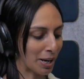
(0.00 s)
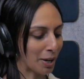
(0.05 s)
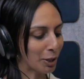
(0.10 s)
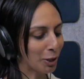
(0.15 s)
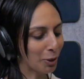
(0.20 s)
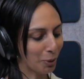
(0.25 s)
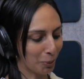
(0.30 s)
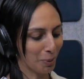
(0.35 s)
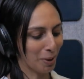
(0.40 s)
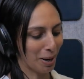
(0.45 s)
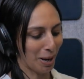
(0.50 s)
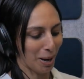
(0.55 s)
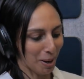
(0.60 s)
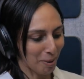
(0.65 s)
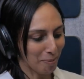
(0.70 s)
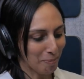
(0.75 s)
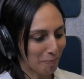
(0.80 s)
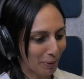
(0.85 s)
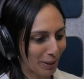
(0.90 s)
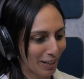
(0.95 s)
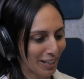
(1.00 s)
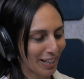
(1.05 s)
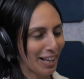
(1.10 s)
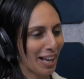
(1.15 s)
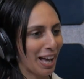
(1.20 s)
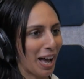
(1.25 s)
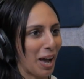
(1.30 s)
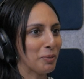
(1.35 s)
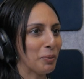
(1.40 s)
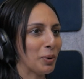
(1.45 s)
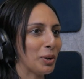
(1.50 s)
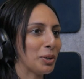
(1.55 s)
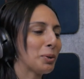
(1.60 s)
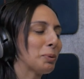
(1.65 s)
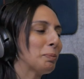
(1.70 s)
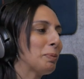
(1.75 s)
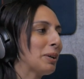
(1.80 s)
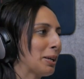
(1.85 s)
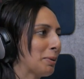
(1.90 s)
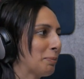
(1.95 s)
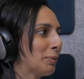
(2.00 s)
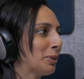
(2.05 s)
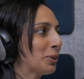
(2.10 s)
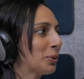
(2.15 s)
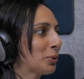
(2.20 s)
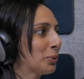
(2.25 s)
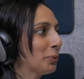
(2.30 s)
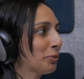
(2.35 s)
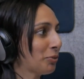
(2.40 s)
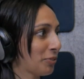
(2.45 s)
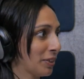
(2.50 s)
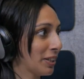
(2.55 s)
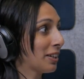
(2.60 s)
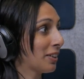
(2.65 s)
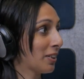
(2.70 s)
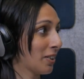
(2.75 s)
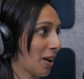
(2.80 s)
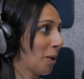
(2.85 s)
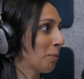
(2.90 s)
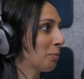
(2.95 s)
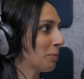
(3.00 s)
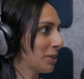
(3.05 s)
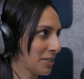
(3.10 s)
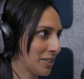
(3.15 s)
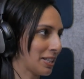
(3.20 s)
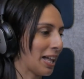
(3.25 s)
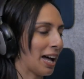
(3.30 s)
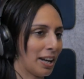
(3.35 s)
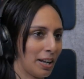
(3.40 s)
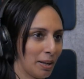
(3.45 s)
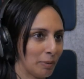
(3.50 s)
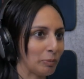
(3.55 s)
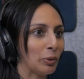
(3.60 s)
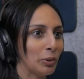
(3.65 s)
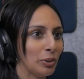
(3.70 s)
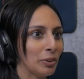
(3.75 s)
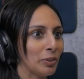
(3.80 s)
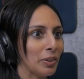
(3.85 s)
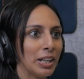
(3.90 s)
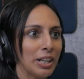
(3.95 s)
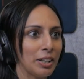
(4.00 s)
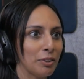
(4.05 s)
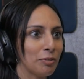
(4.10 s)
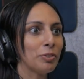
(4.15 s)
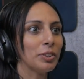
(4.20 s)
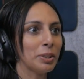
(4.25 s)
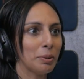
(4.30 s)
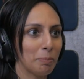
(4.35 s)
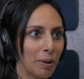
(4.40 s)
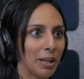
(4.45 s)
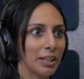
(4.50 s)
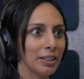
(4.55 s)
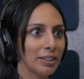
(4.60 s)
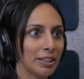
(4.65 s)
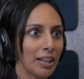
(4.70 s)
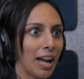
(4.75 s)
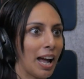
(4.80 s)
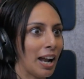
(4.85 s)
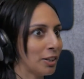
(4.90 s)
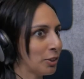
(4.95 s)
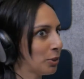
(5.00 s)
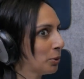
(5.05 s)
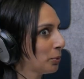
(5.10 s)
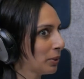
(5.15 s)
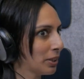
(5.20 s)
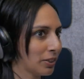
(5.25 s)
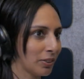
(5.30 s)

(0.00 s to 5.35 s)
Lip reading: when I grow up, I want to be able to figure out how much dal I'm going to need for the month and